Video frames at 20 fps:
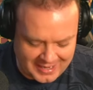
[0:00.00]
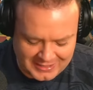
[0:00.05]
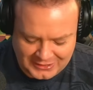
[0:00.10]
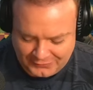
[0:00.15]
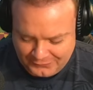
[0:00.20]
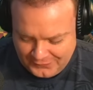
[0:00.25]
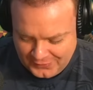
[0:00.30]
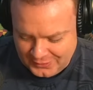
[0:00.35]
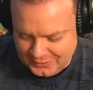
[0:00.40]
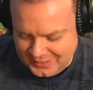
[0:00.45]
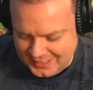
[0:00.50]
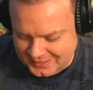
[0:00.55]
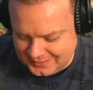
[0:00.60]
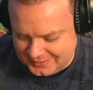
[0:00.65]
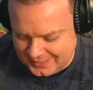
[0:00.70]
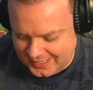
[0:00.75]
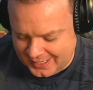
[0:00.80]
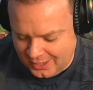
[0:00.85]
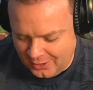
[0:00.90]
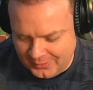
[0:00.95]
There's a few
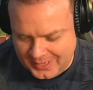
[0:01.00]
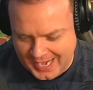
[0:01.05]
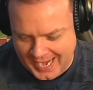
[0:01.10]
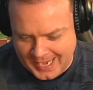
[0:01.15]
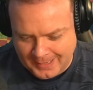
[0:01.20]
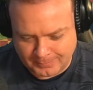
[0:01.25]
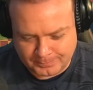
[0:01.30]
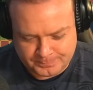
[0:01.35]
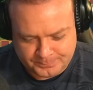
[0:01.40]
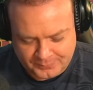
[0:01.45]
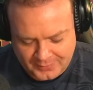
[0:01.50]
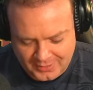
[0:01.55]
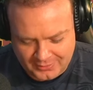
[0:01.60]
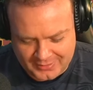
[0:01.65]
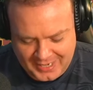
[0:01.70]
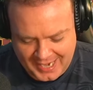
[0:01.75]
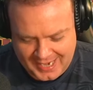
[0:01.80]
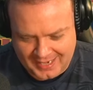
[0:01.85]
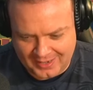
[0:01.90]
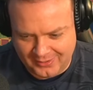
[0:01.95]
things here. Okay.
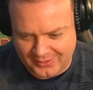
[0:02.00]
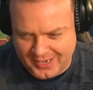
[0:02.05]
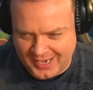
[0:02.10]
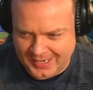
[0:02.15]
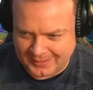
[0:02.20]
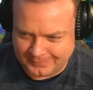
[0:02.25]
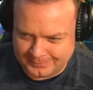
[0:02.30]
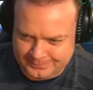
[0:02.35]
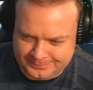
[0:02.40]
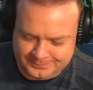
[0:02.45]
Okay. Okay.